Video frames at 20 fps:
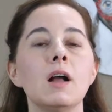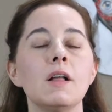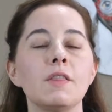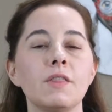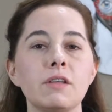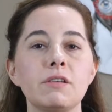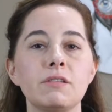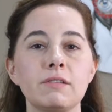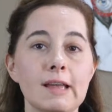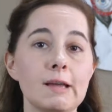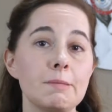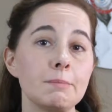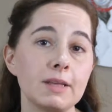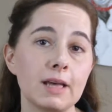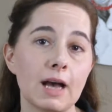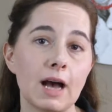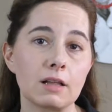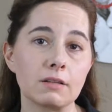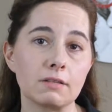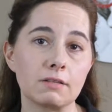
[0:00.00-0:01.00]
The same
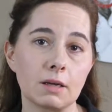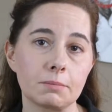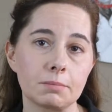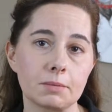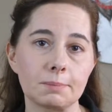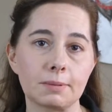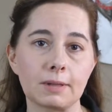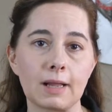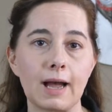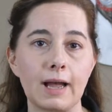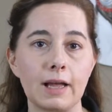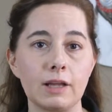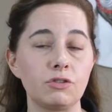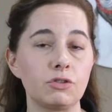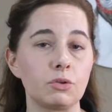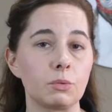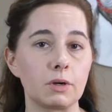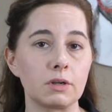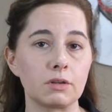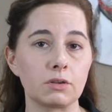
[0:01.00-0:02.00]
concept applies
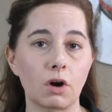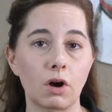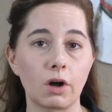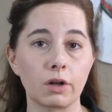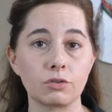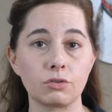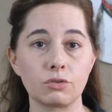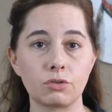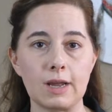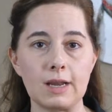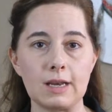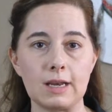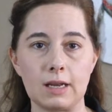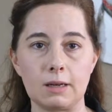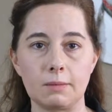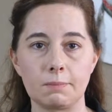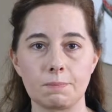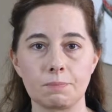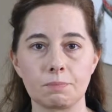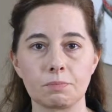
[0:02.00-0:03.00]
to our dog's
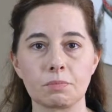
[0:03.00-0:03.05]
training.